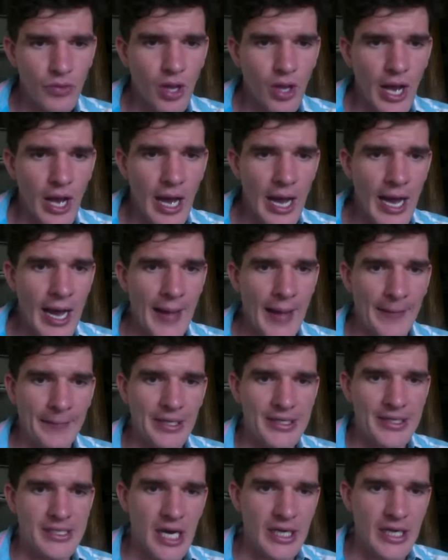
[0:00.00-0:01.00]
um,
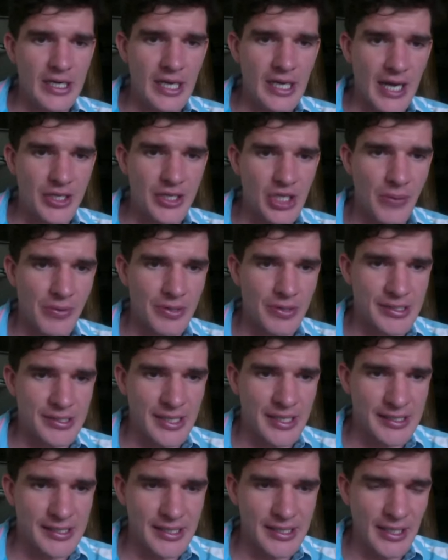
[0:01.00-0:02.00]
Kentucky October
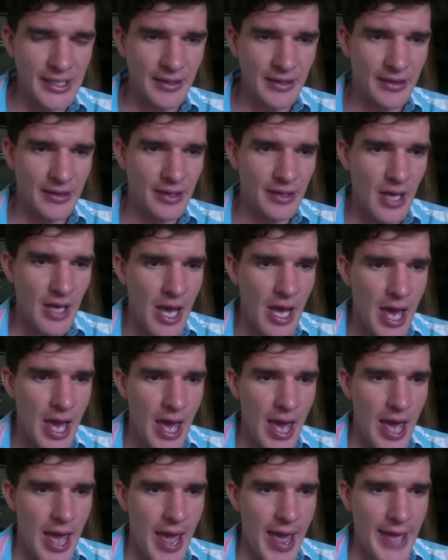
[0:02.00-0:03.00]
16th,
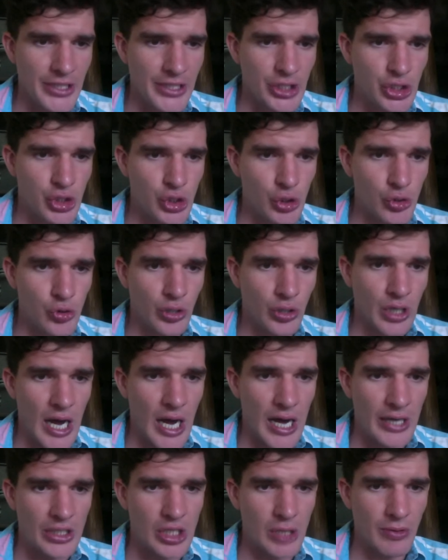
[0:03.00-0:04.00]
and Duke
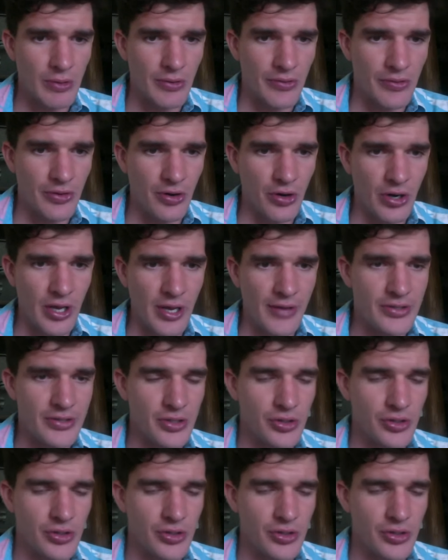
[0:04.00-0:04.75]
October 30th. So